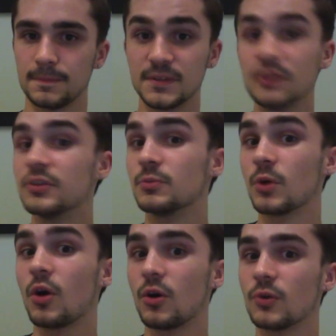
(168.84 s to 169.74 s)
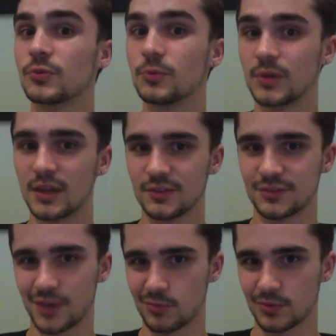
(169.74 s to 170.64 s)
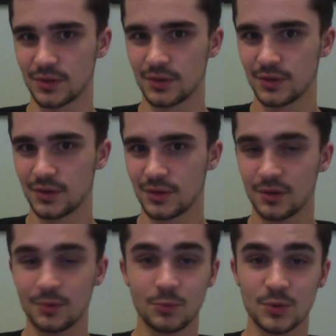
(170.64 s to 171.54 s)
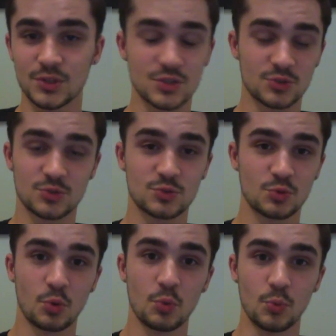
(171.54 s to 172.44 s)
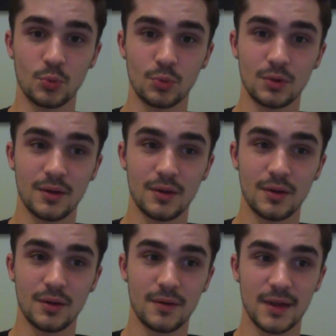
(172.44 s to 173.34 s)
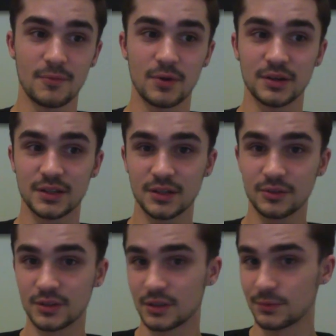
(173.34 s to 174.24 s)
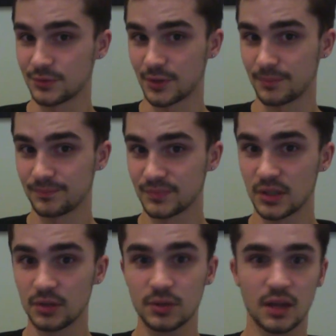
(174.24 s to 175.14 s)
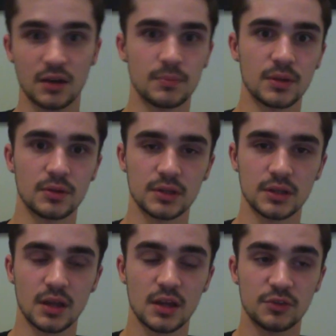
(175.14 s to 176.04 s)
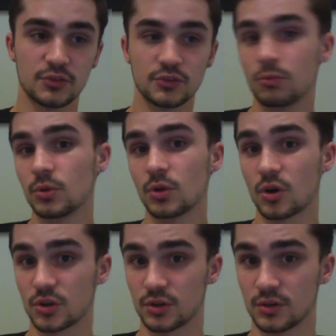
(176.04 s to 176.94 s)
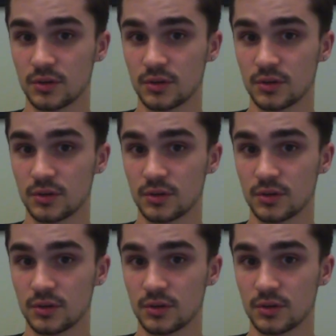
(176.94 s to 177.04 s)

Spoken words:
Gillian will also gain Skipped, which is cool. And when Gillian levels up, he'll gain an ability, and so will Arkan.